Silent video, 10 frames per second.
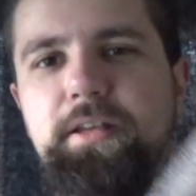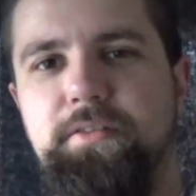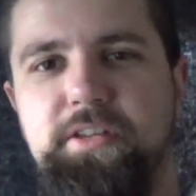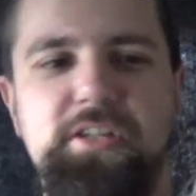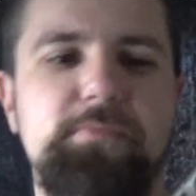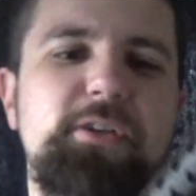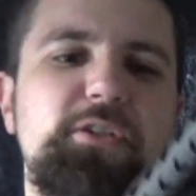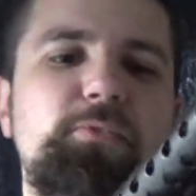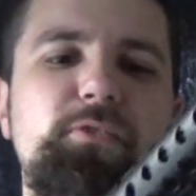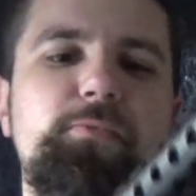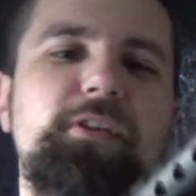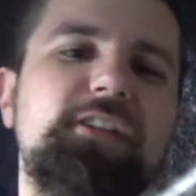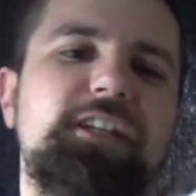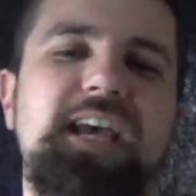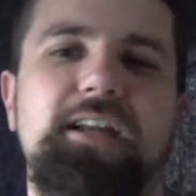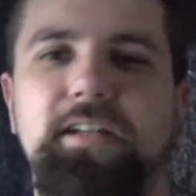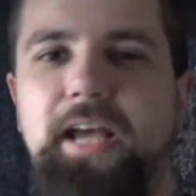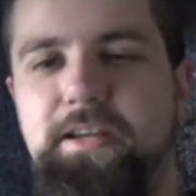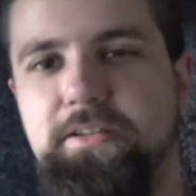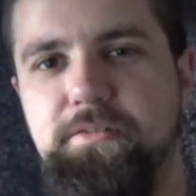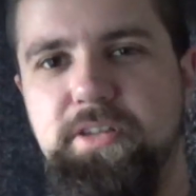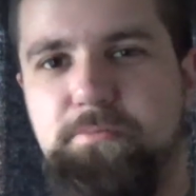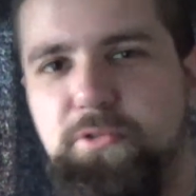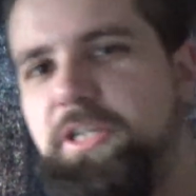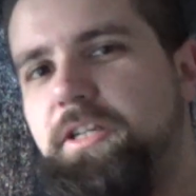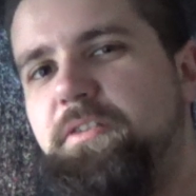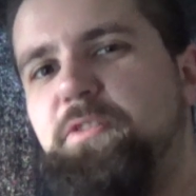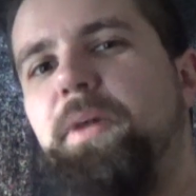This is much more one of the Cadillac's submachine guns,